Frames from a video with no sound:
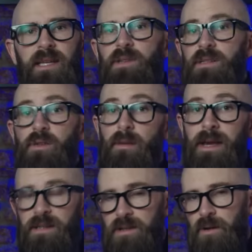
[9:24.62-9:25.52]
It's also a
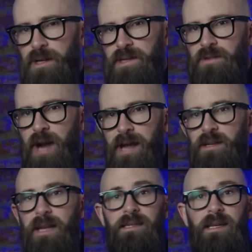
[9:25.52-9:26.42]
major tourist
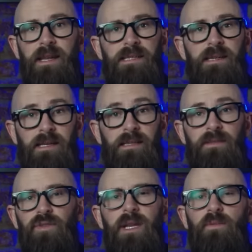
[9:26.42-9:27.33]
attraction, and in
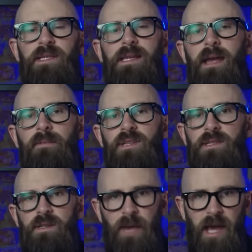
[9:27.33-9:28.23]
1993 was named
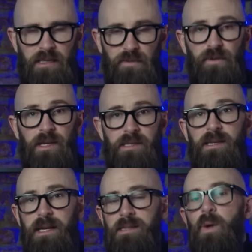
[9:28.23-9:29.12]
as Japan's first
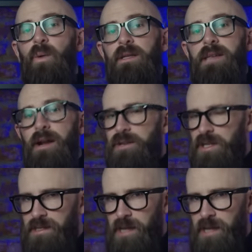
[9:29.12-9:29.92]
UNESCO World Heritage